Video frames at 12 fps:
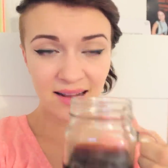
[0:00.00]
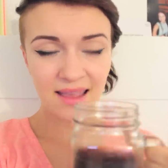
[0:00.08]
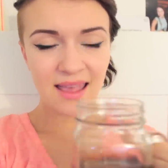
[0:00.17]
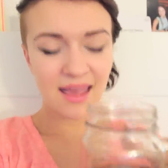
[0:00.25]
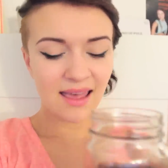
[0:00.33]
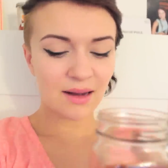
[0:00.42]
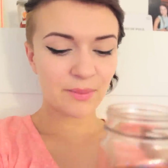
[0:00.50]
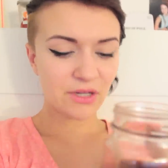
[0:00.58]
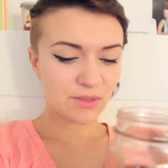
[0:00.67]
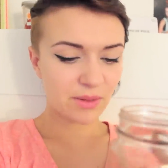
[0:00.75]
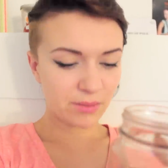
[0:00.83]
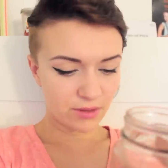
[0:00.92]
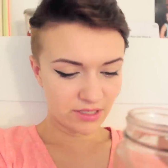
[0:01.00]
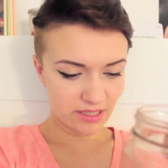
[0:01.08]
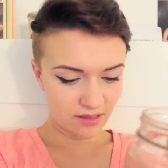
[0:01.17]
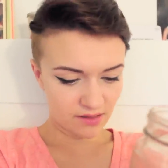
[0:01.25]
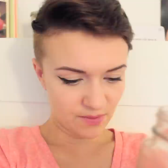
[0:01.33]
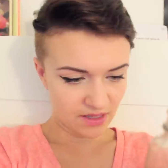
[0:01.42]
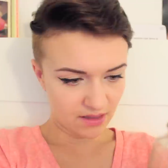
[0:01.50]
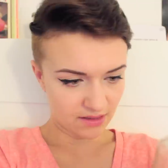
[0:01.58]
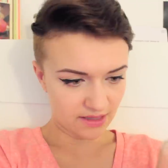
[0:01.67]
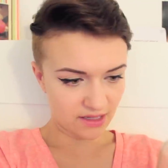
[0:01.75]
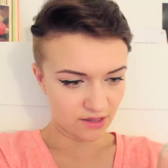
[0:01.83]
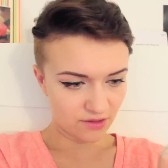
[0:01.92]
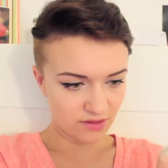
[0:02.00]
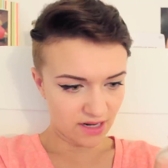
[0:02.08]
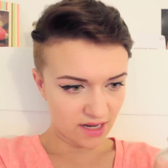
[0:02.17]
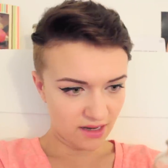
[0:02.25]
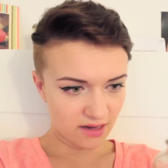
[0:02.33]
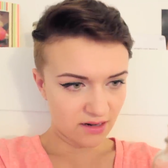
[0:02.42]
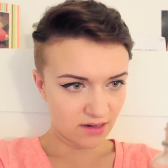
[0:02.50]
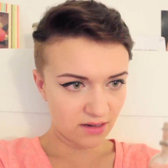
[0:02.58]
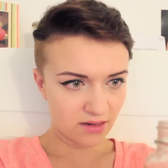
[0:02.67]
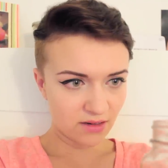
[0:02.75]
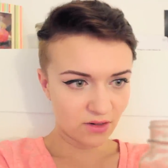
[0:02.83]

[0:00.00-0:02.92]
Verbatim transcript: And a bunch of people are telling me that like you need